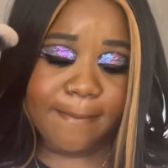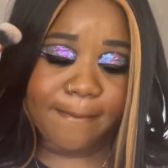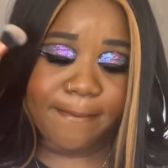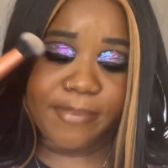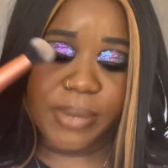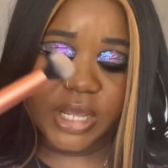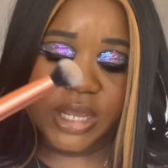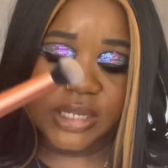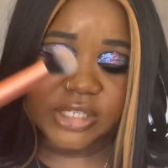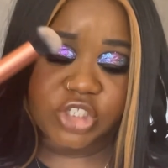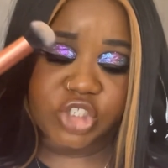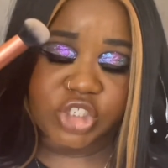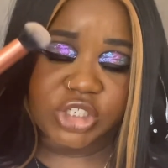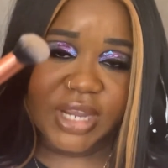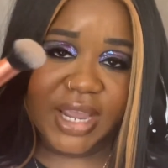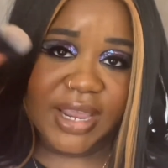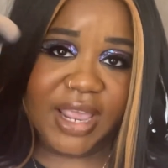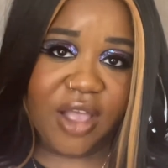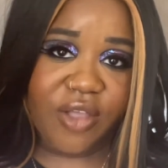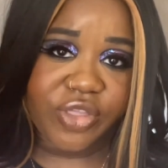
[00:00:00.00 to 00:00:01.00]
But
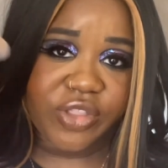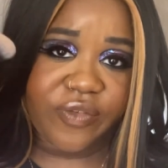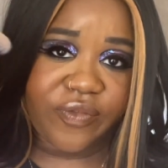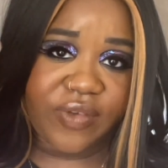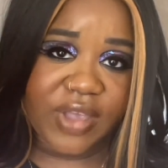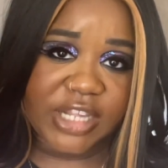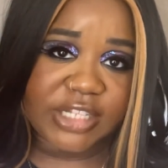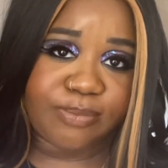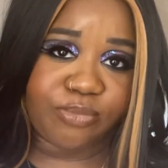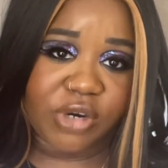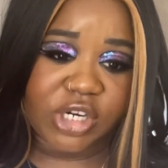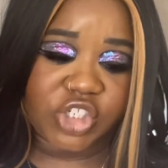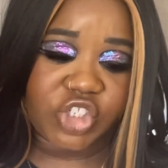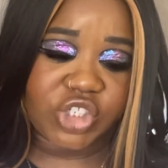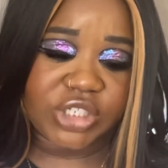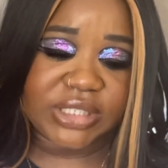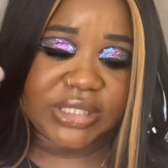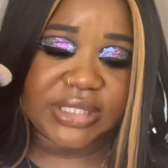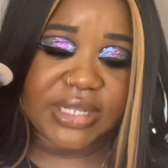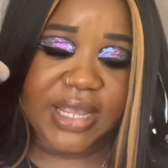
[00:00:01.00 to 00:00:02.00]
check out the face
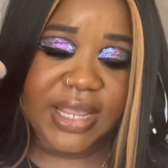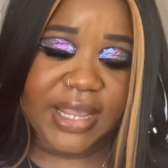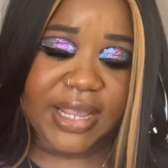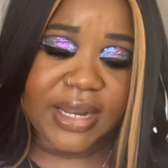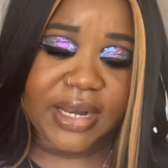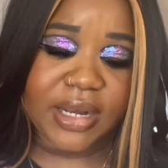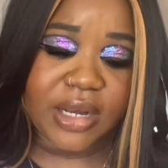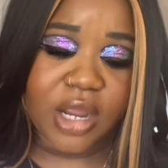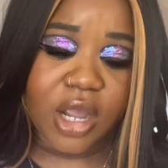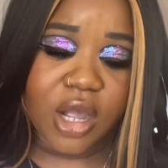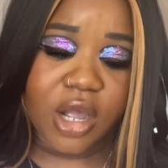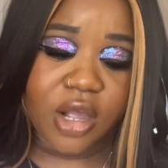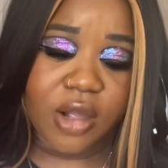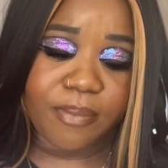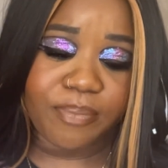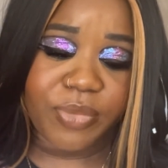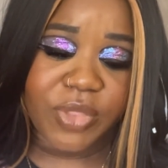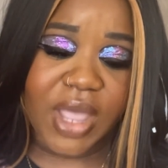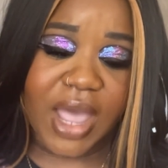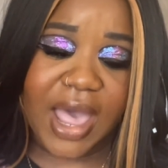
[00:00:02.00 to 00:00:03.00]
brushes and
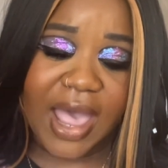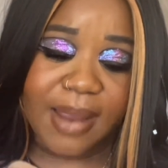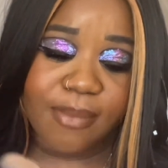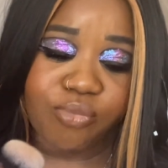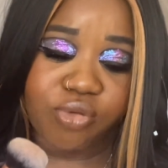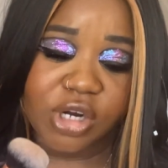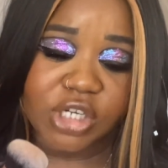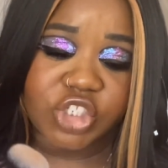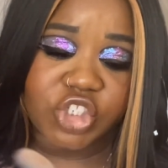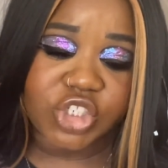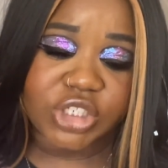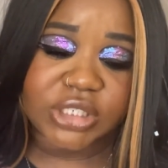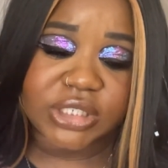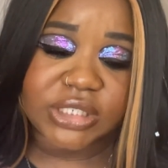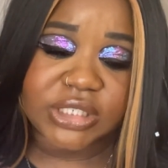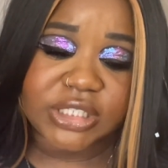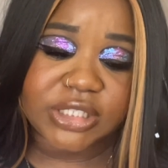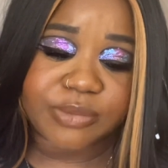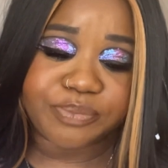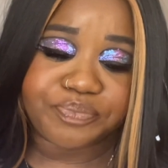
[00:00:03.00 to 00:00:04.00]
the eye
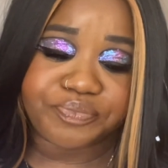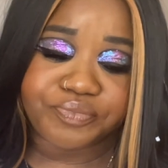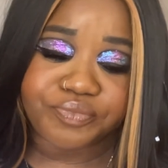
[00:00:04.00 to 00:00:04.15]
brushes.